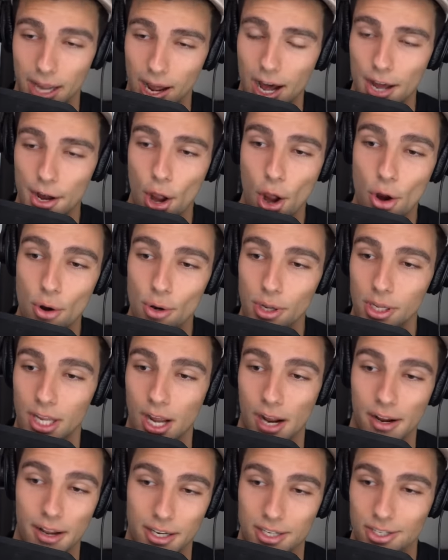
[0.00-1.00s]
Cardo,
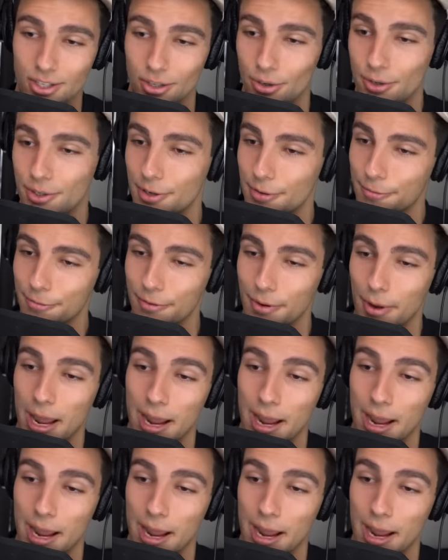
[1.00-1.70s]
Yung Exclusive,